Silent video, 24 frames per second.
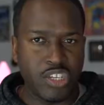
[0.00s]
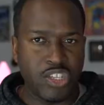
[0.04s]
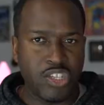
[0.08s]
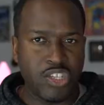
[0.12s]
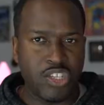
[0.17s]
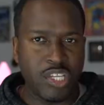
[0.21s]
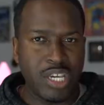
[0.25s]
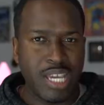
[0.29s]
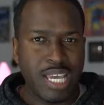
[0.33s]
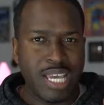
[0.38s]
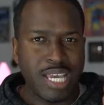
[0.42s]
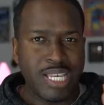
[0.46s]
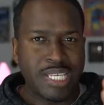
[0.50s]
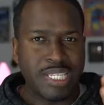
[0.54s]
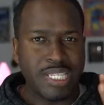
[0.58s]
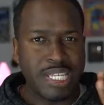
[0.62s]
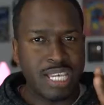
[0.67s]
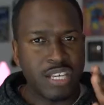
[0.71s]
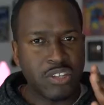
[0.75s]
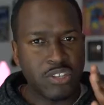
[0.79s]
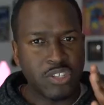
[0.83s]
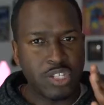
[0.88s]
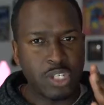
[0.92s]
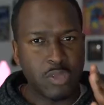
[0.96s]
each
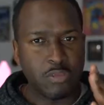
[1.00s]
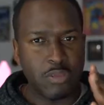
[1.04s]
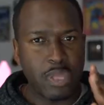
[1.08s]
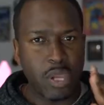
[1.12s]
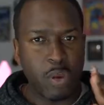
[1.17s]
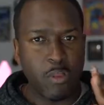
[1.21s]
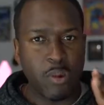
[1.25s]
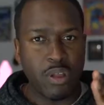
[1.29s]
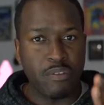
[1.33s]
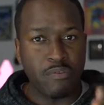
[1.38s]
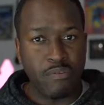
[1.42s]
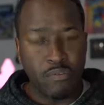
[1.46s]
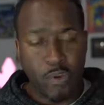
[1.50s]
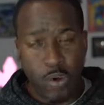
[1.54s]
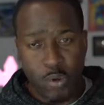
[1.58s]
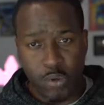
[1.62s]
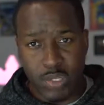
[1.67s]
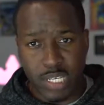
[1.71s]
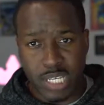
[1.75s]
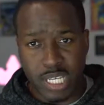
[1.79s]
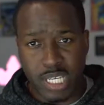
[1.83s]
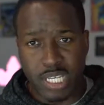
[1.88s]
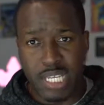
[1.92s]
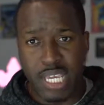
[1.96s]
single display when
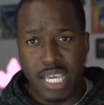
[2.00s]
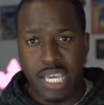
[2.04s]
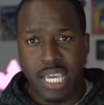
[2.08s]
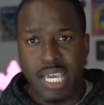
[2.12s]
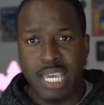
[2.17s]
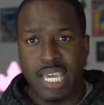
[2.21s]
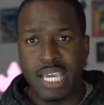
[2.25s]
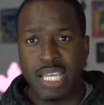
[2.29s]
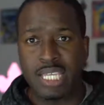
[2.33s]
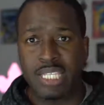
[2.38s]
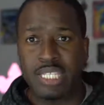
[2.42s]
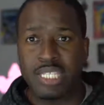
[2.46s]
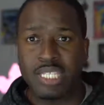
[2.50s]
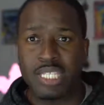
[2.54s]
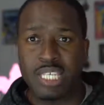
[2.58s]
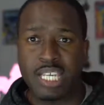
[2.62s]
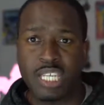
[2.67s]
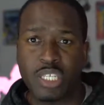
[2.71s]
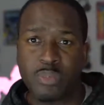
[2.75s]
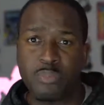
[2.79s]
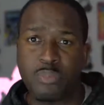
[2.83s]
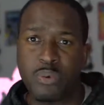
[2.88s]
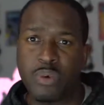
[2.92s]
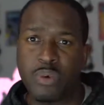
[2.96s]
folded is six